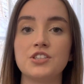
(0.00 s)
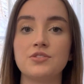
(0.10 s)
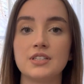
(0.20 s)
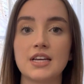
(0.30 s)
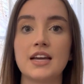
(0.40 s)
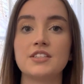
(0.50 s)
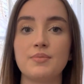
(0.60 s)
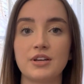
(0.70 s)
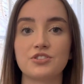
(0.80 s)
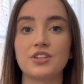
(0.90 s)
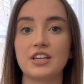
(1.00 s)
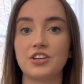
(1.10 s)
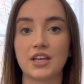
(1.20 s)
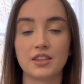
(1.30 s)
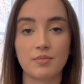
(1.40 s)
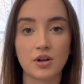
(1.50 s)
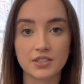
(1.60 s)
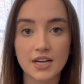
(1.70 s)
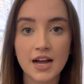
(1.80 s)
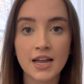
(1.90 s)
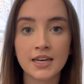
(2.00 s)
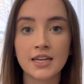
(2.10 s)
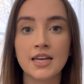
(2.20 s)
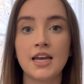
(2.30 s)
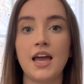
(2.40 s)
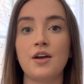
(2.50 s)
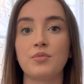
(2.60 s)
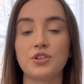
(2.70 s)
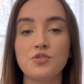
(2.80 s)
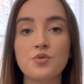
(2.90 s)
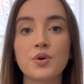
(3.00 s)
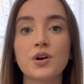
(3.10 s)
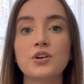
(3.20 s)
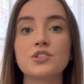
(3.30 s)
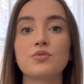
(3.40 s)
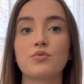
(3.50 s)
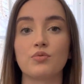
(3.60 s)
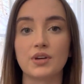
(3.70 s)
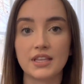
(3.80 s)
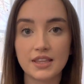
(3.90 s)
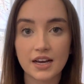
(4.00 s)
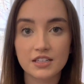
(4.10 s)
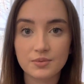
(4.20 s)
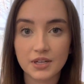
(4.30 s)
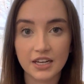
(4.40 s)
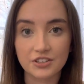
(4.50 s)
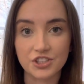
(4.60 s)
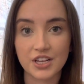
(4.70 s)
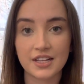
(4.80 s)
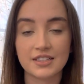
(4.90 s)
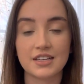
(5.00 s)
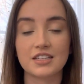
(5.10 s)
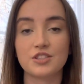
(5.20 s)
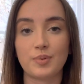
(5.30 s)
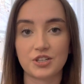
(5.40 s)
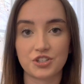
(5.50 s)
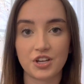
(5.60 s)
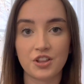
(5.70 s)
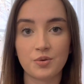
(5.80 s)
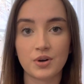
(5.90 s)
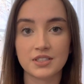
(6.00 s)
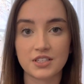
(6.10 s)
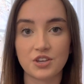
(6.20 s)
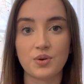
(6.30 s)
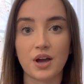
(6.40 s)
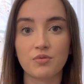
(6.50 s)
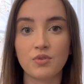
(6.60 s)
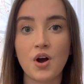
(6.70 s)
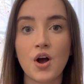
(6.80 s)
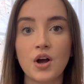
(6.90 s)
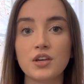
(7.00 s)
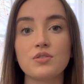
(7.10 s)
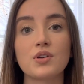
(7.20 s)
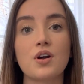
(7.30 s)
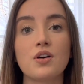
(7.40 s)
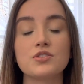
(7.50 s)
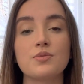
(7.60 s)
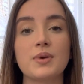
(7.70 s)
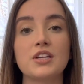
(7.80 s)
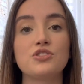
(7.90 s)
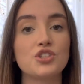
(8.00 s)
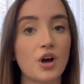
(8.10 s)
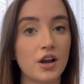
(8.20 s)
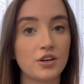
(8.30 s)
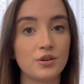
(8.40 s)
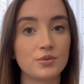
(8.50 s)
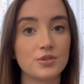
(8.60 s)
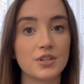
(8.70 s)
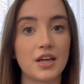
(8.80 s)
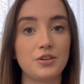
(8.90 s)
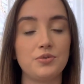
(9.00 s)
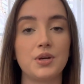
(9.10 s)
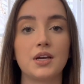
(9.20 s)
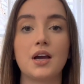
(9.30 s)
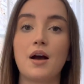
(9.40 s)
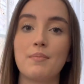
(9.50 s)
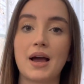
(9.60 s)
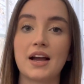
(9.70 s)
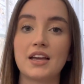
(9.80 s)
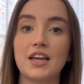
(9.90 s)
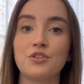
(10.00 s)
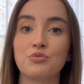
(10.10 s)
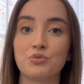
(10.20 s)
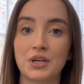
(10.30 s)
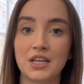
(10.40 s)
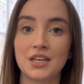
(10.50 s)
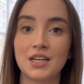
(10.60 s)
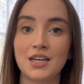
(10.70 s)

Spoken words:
do a day to make sure that you get them all done. And with UWorld, read the explanations, especially on the ones that you get wrong. You can also make jot notes so that you can come back and read